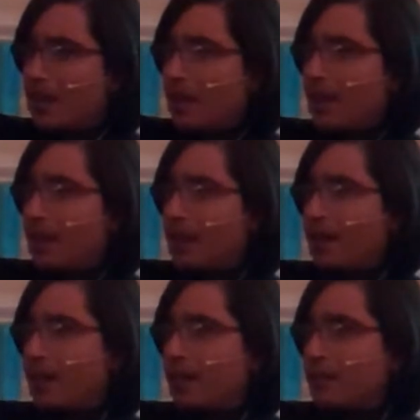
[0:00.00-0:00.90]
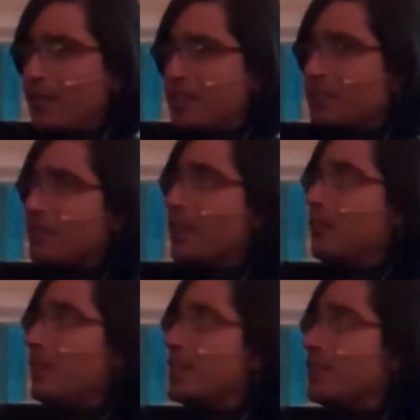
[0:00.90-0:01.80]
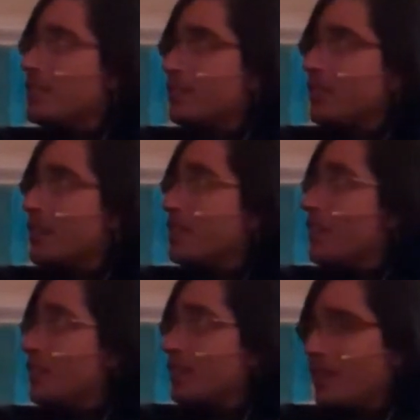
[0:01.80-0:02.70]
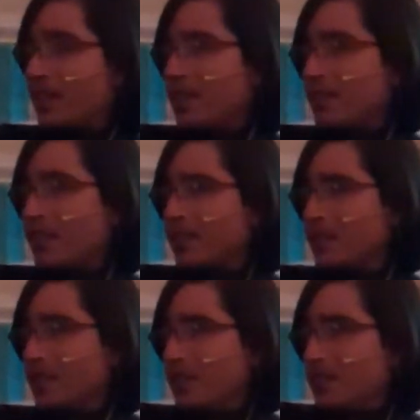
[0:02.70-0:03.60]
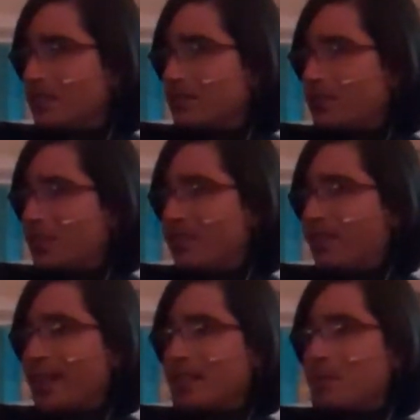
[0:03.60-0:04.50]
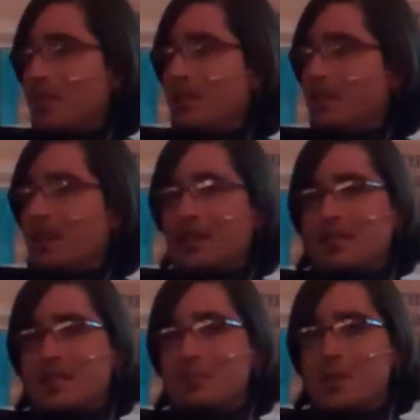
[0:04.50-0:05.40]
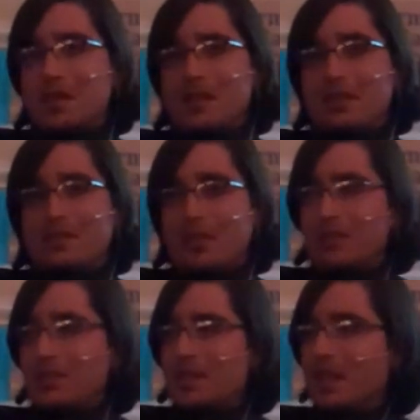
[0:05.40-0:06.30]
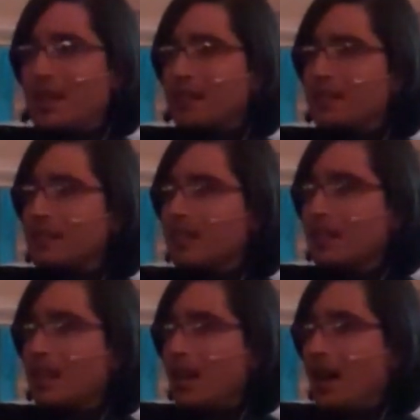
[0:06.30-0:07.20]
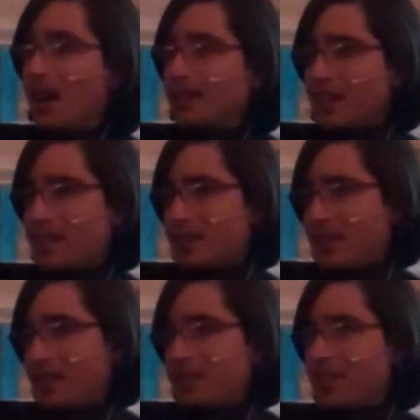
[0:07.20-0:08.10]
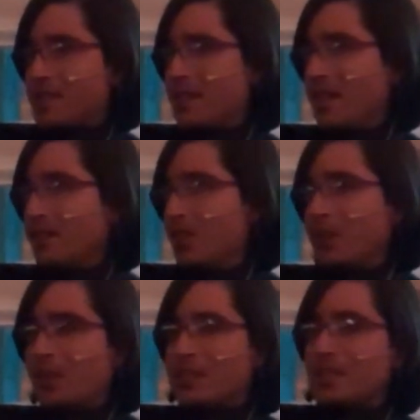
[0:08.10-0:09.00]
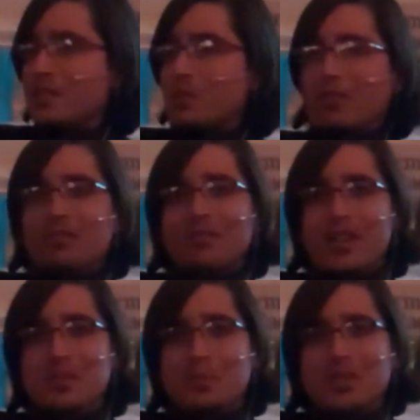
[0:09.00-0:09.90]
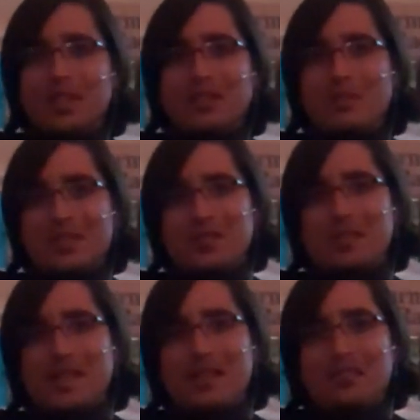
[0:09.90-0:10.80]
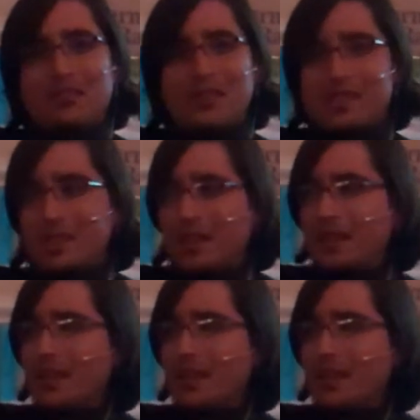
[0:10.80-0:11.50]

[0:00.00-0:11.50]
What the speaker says: and my dear friend, Andrea Aguirre, for inviting me to speak in front of you today. Like Andrea said, I've known her since we were freshmen at New Mexico State University.